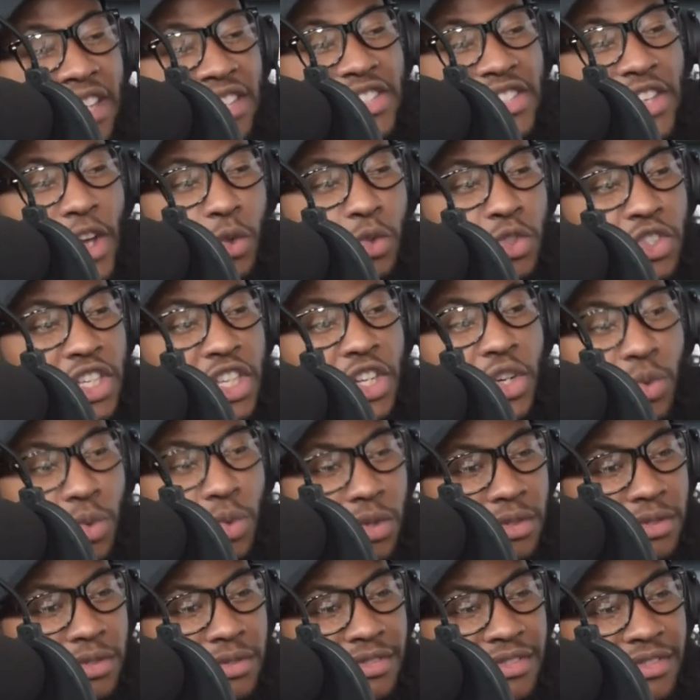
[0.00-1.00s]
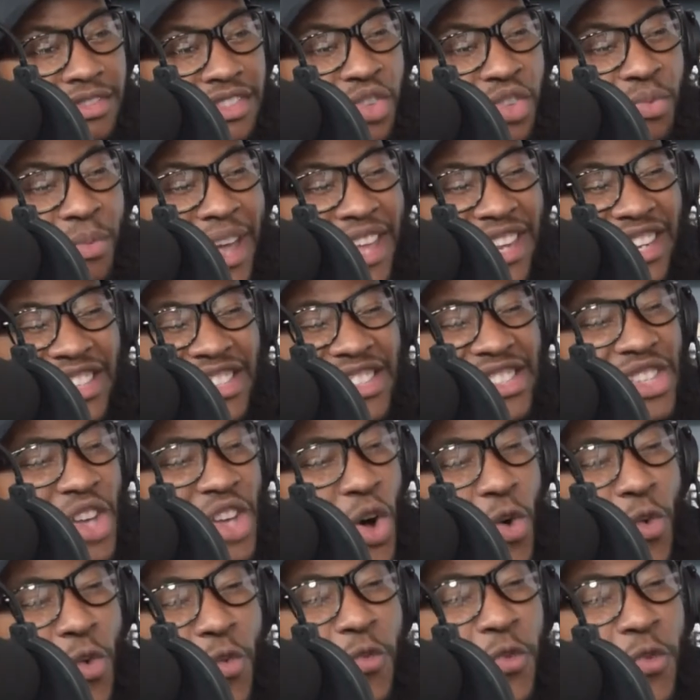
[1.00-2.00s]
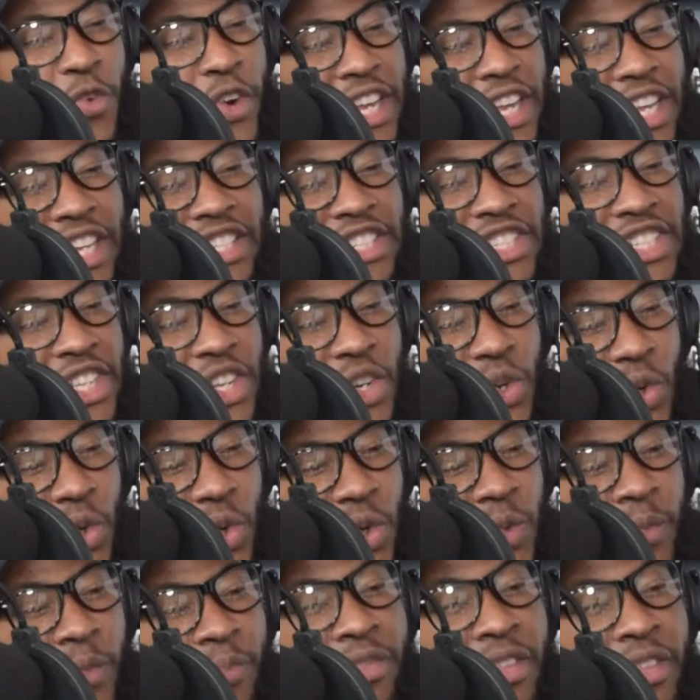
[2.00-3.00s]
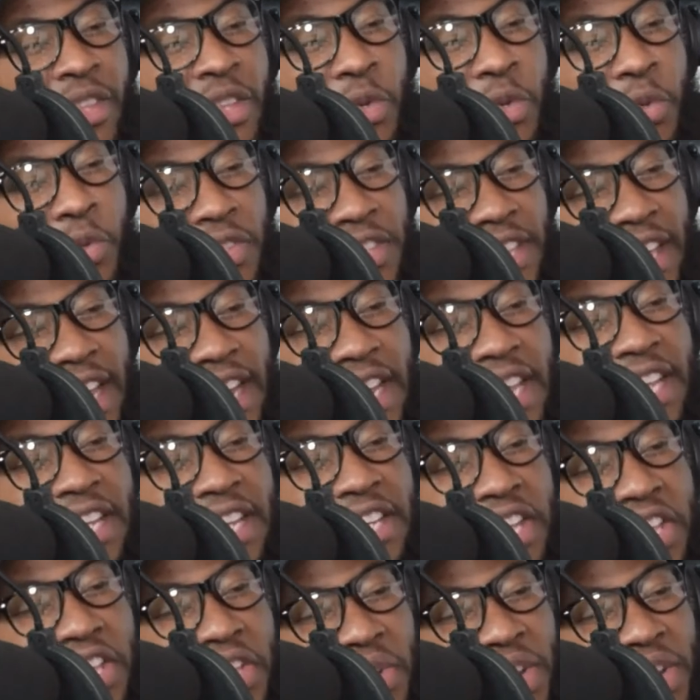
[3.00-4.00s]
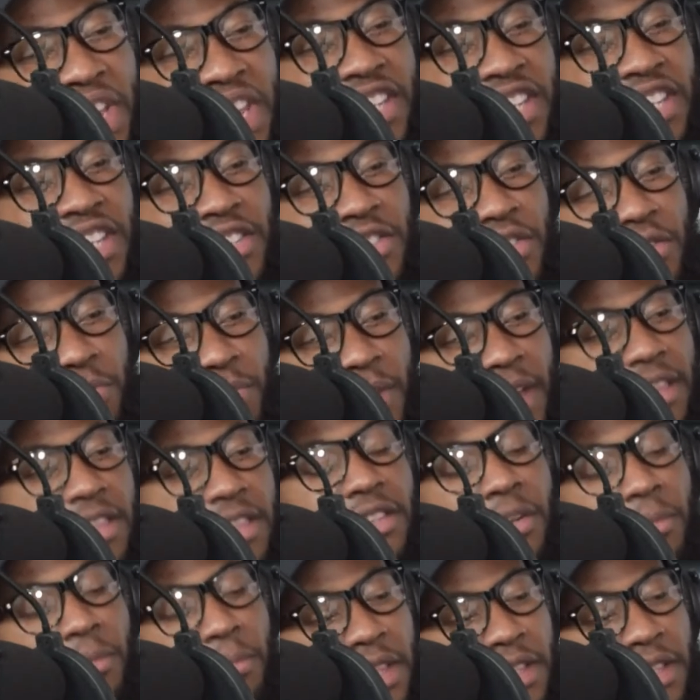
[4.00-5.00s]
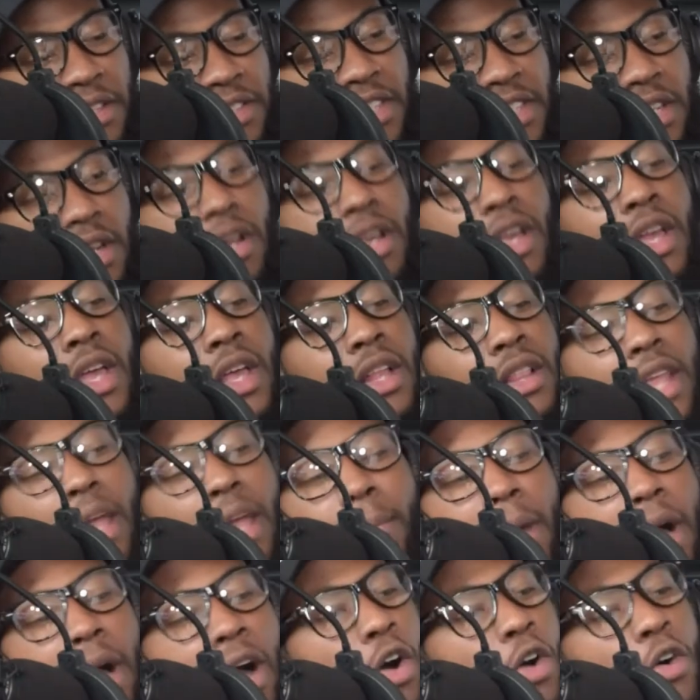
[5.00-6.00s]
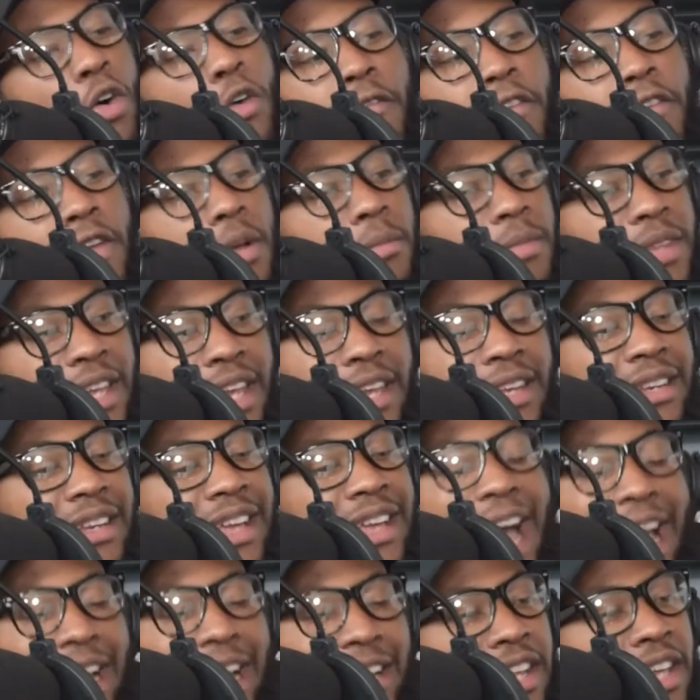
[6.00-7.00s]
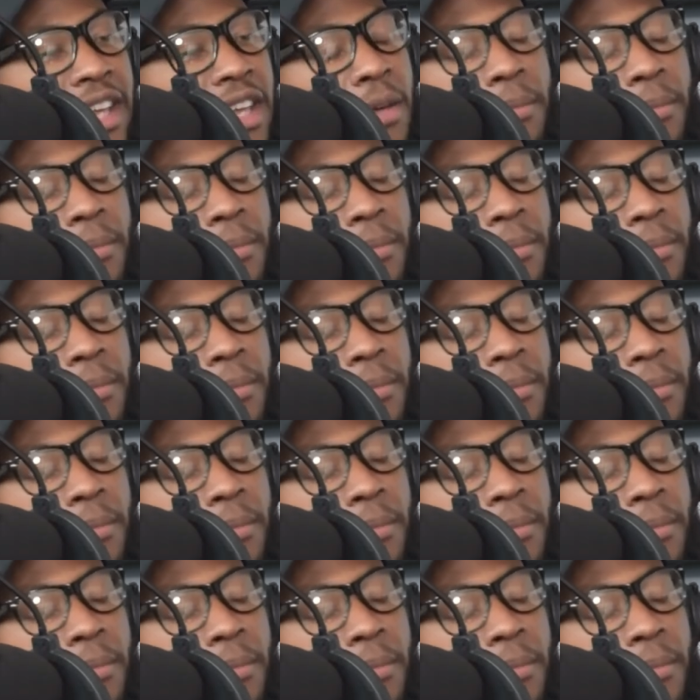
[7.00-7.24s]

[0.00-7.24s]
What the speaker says: so general. You made it so freaking general. You said he kneeled and he disrespected the military like my whole family ain't goddamn